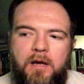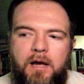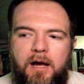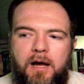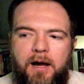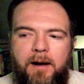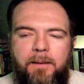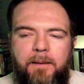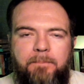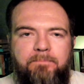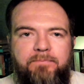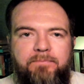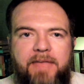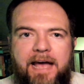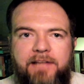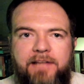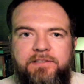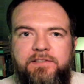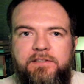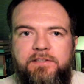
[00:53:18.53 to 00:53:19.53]

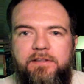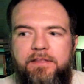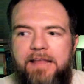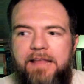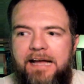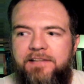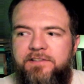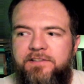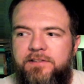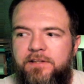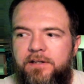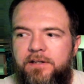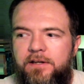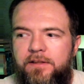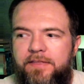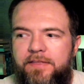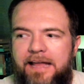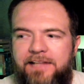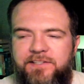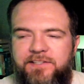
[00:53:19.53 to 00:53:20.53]
That's
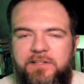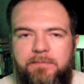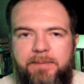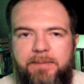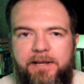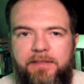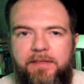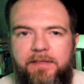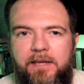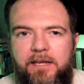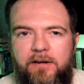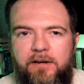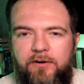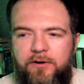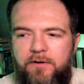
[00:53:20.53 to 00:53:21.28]
the big thing here.